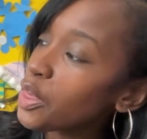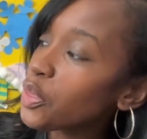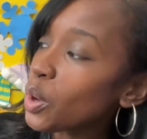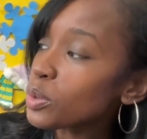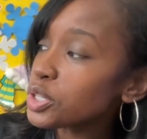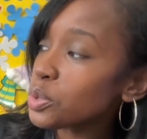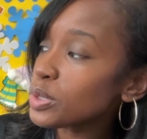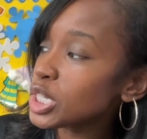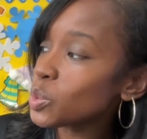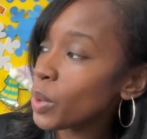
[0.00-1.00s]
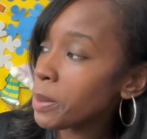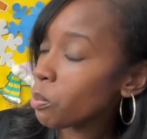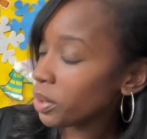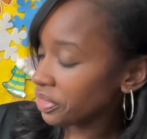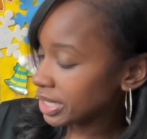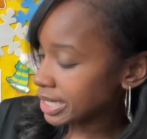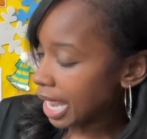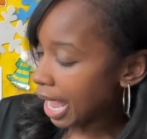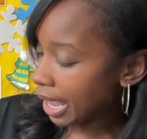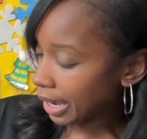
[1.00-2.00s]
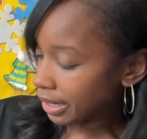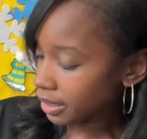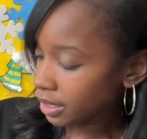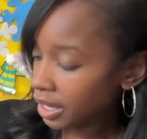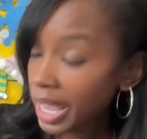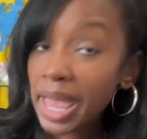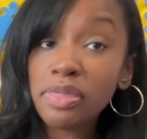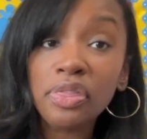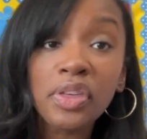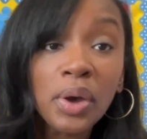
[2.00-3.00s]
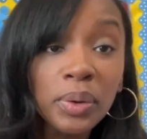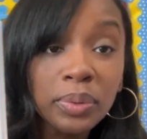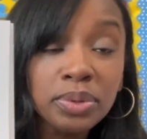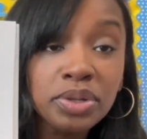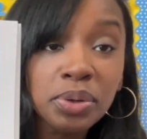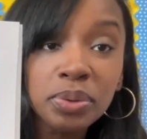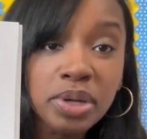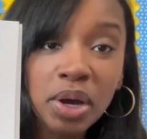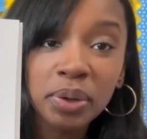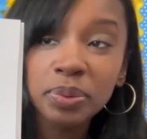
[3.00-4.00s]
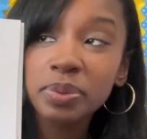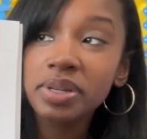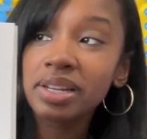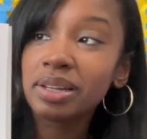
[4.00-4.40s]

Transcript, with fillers: Those who swim with the tide and those who don't.